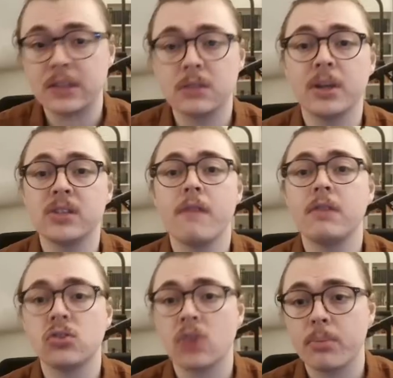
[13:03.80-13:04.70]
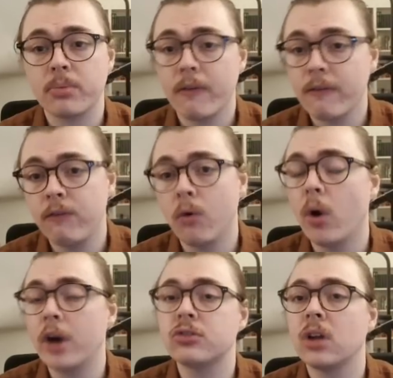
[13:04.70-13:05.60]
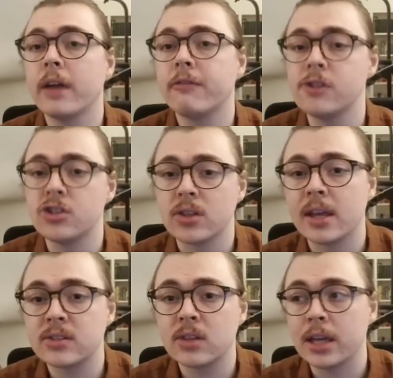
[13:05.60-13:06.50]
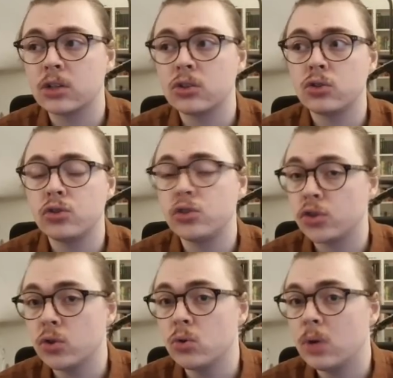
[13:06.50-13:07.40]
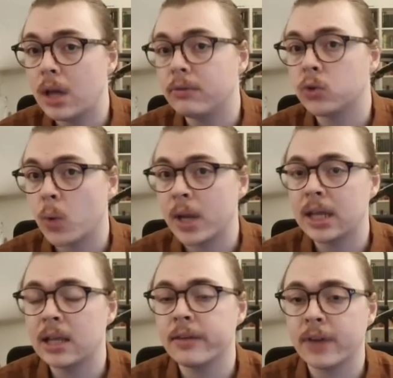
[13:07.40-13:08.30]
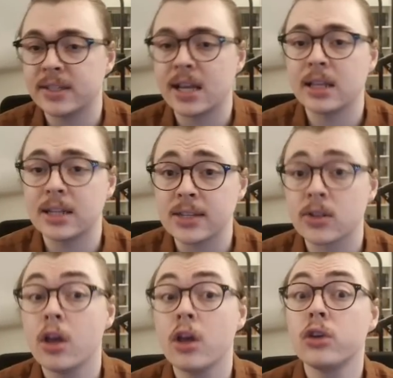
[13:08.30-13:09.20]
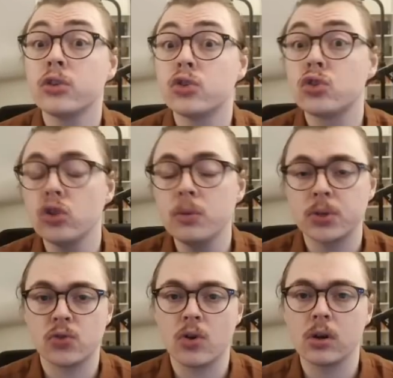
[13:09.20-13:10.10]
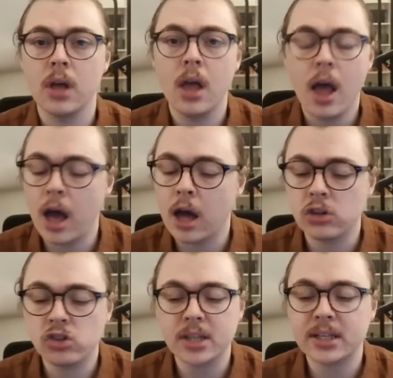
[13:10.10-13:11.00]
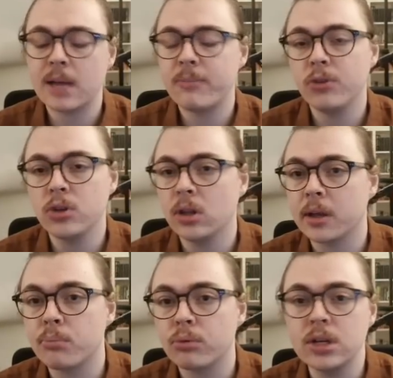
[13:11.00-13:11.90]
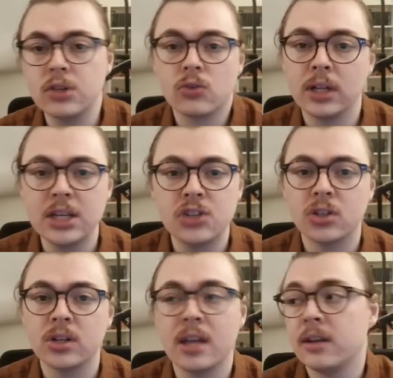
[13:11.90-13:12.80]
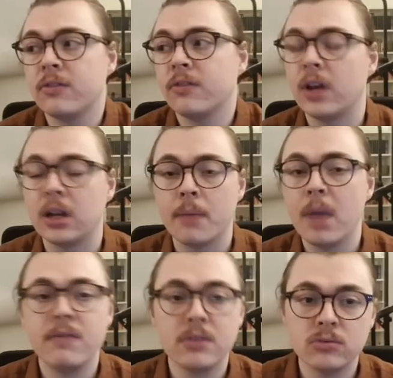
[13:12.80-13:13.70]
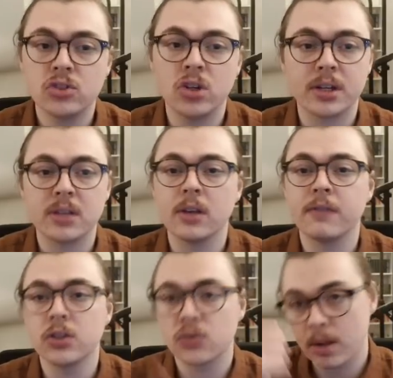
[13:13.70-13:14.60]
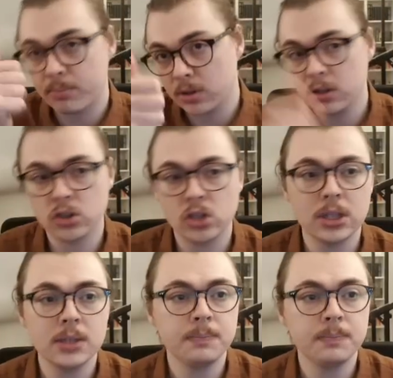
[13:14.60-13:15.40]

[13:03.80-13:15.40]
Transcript: by Siphoning Trap, 400 life regen. That's like 2 level 20 vitalities. Super strong. Chuck it down before you do like a Breach, Religion, and if you're fighting like Maven, chuck down the Siphoning Trap. You're chilling.